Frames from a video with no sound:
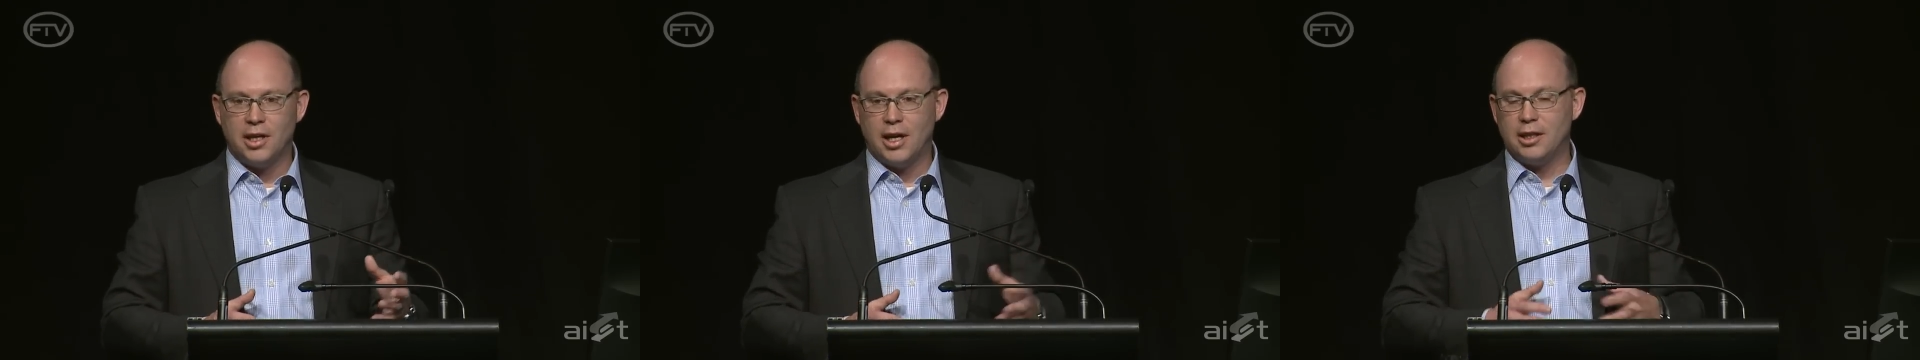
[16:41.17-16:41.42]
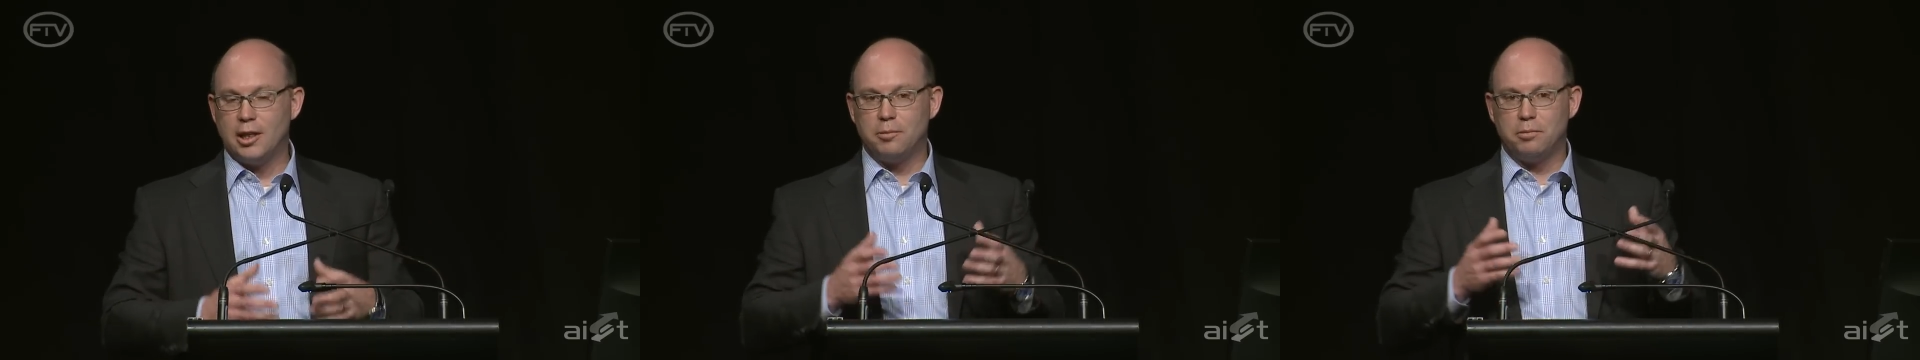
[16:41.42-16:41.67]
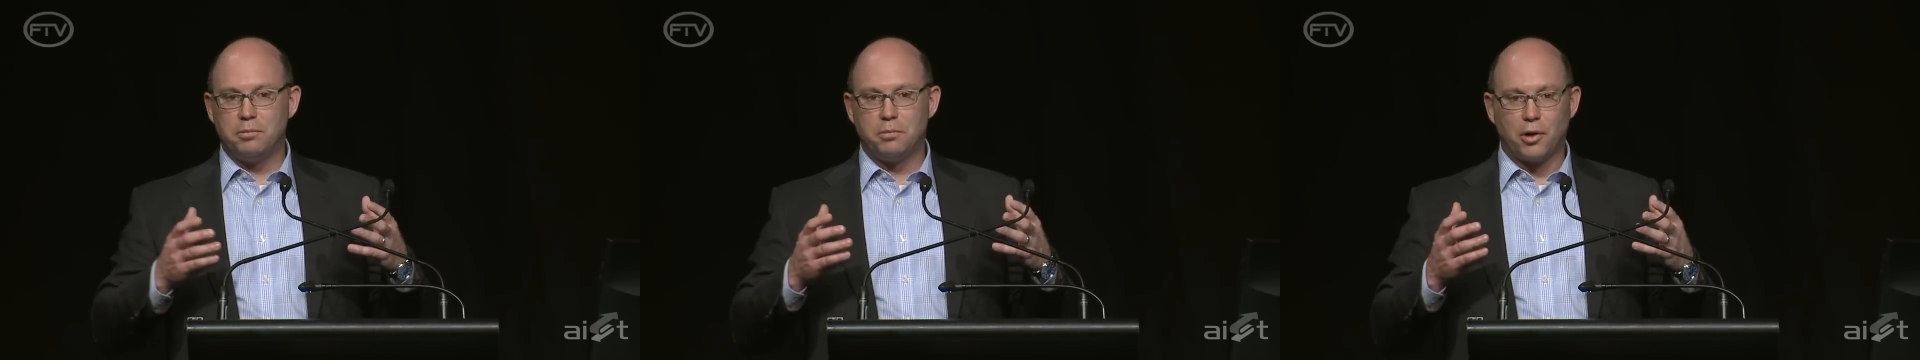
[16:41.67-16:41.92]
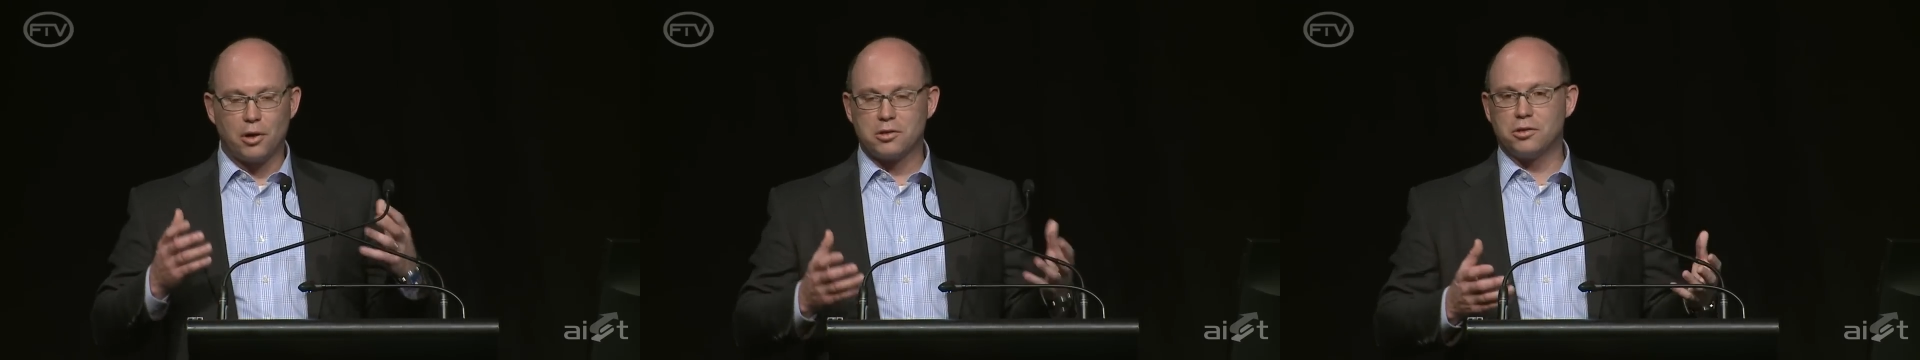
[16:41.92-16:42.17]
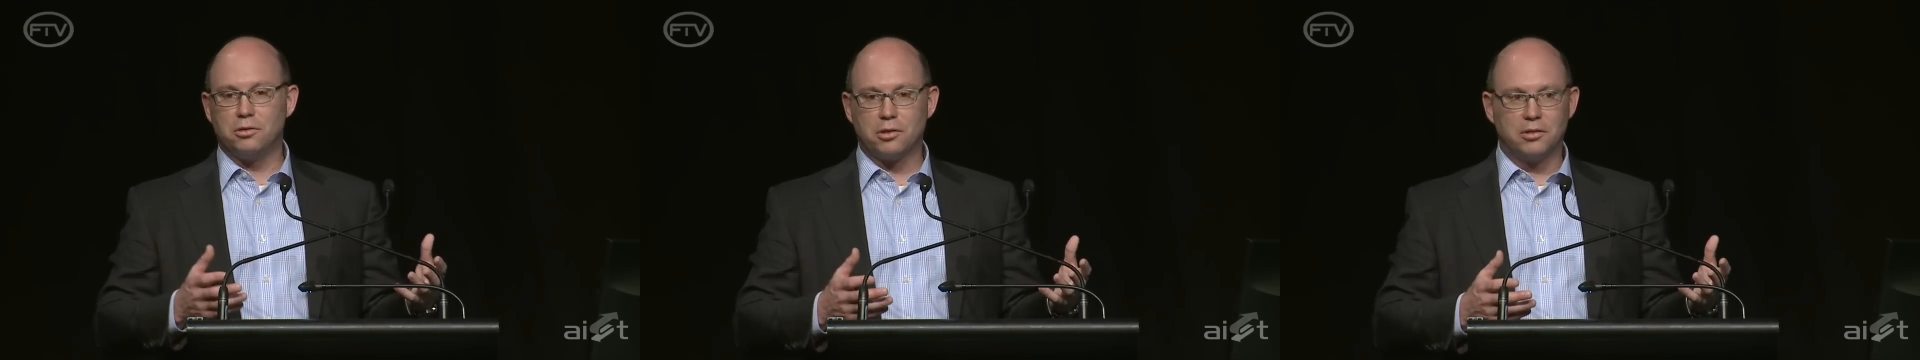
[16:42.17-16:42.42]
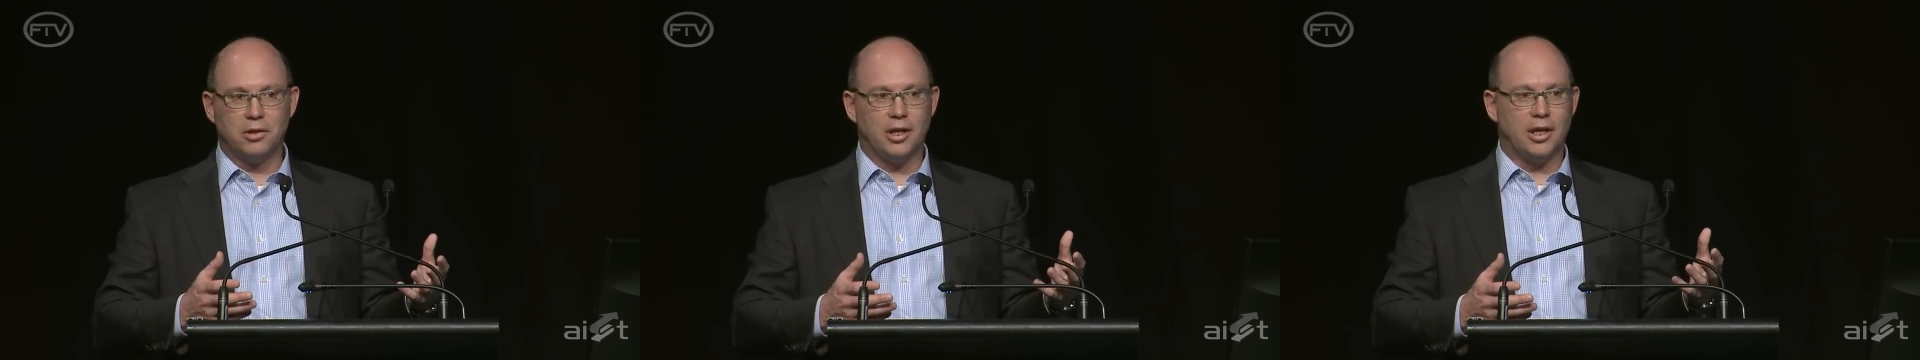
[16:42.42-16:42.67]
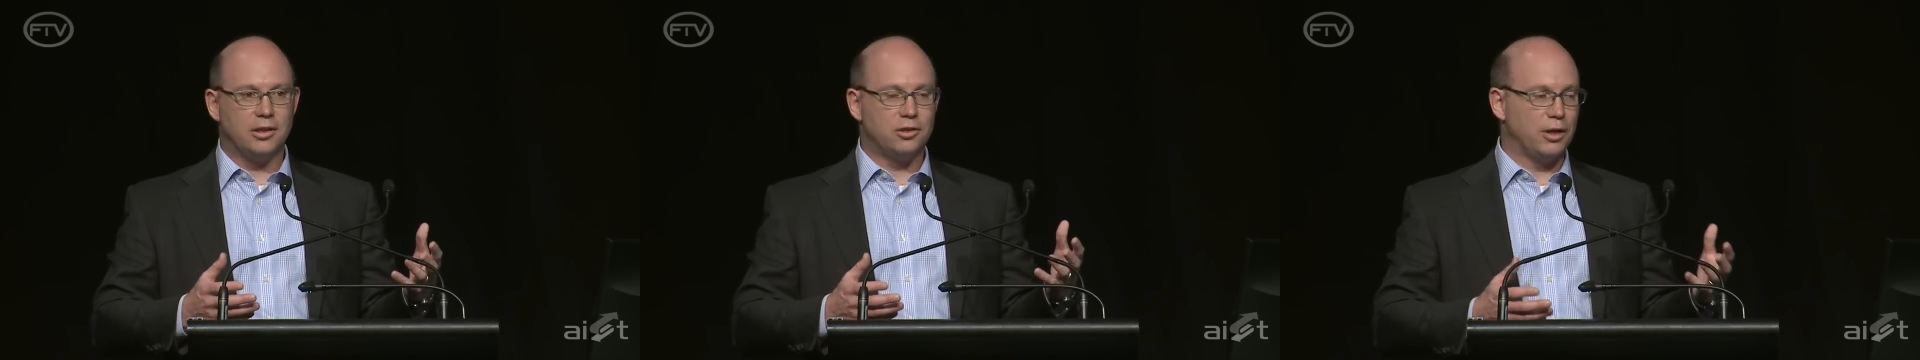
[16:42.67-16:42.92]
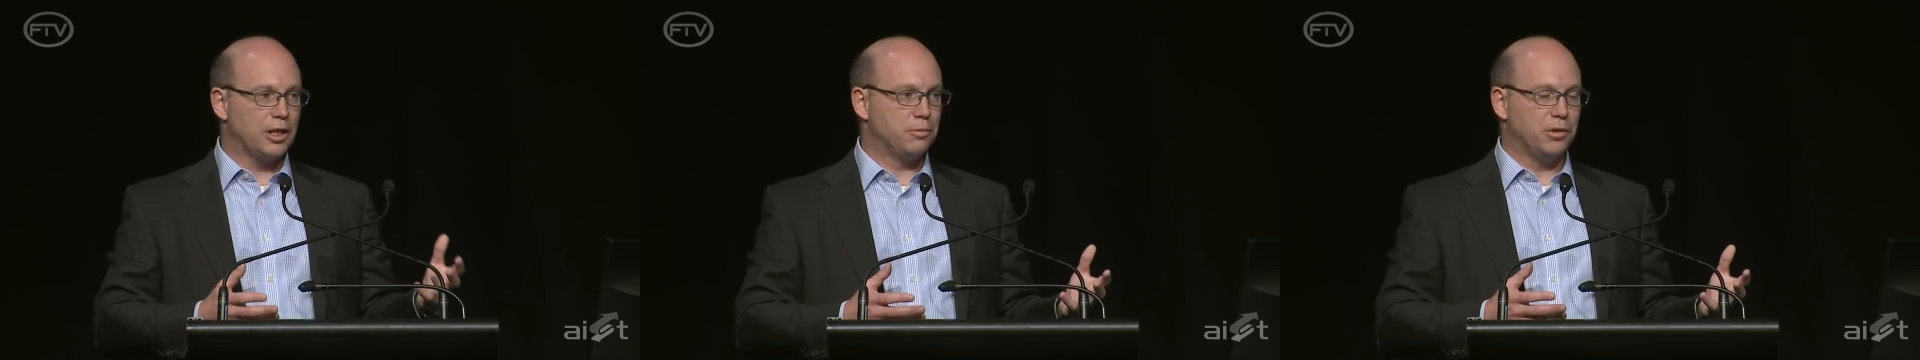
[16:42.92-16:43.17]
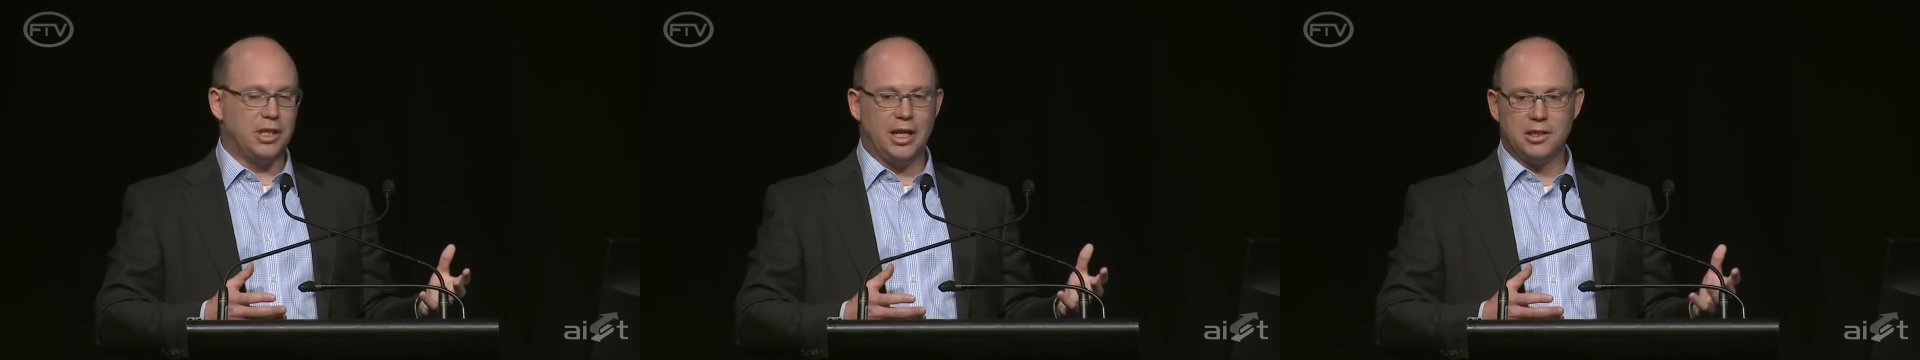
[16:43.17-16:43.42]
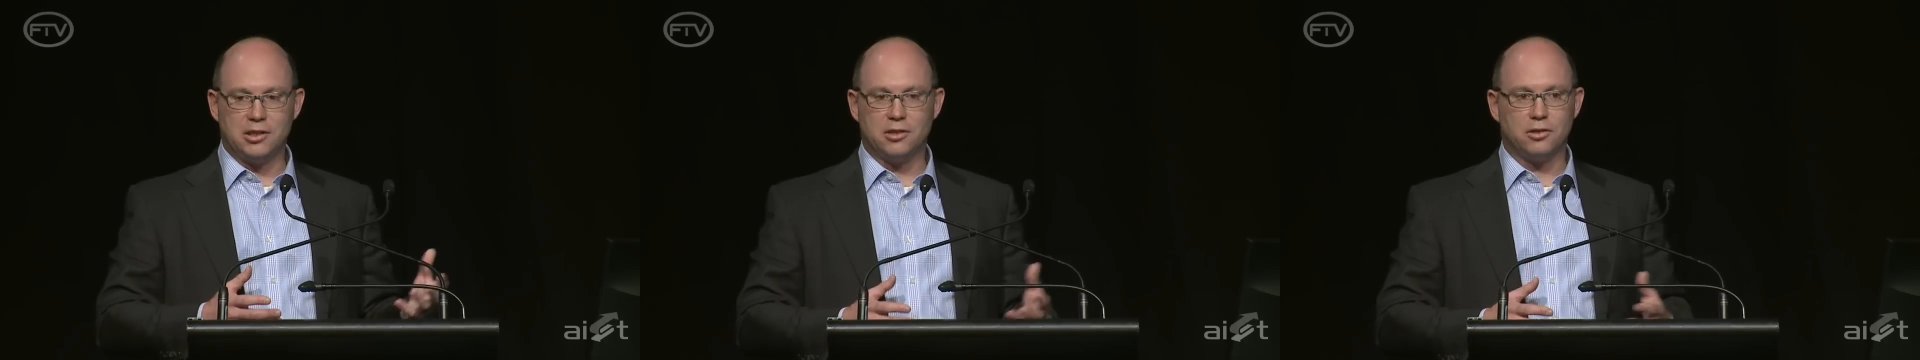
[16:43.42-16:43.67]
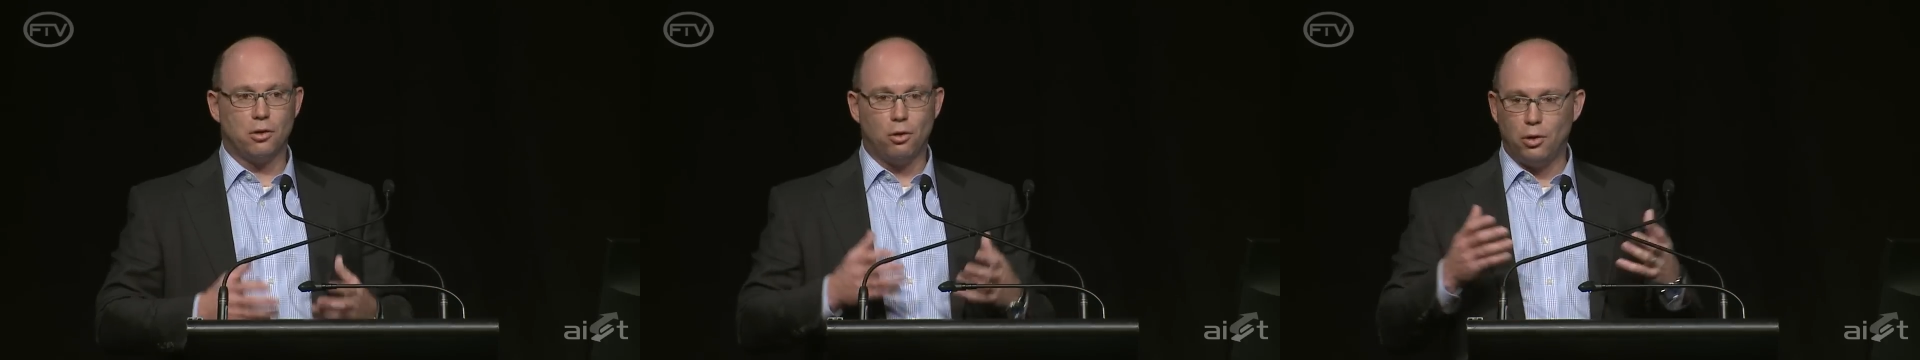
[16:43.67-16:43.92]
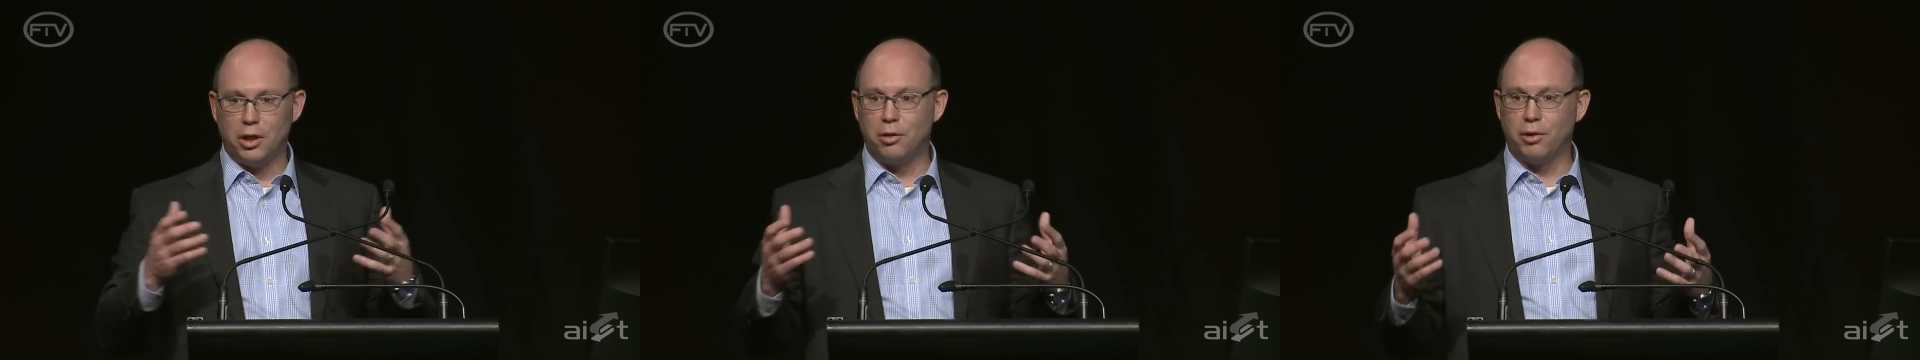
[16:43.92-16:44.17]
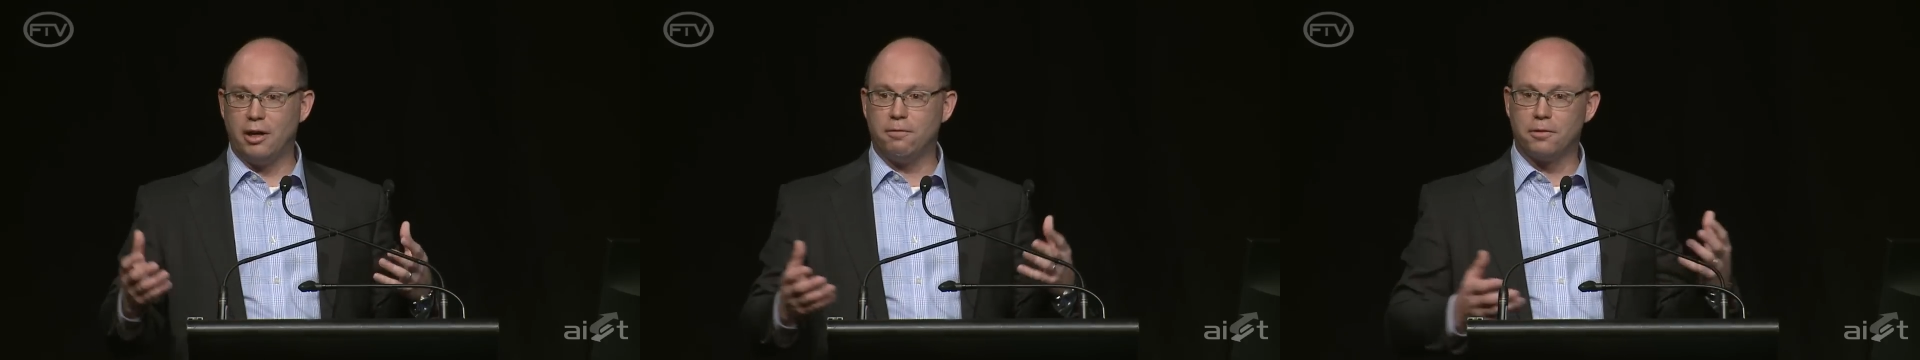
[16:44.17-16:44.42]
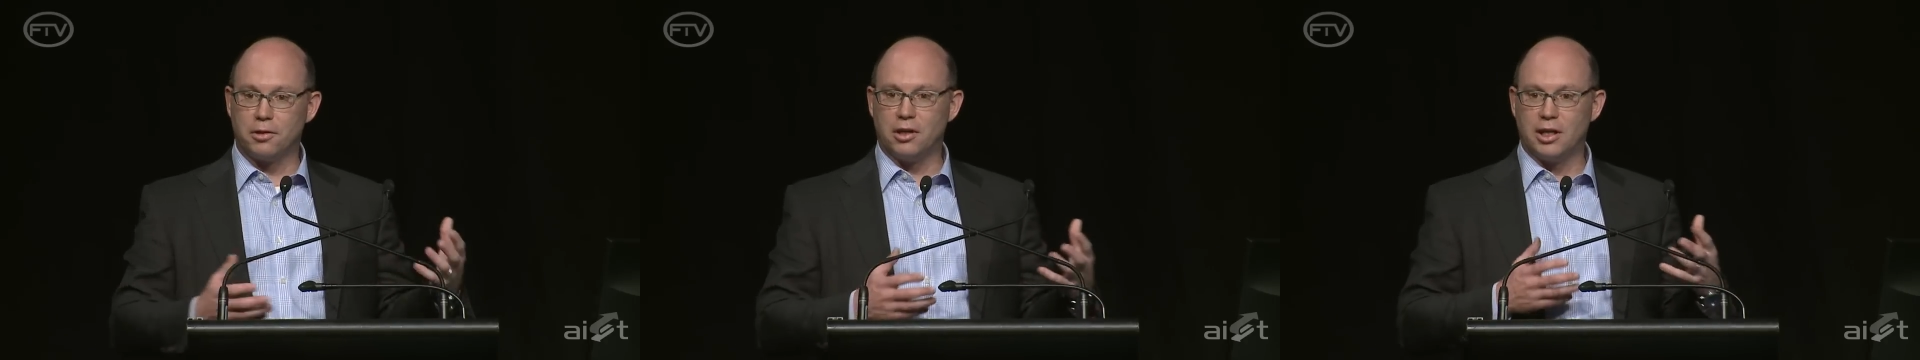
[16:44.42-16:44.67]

and then personal transportation is the holy grail for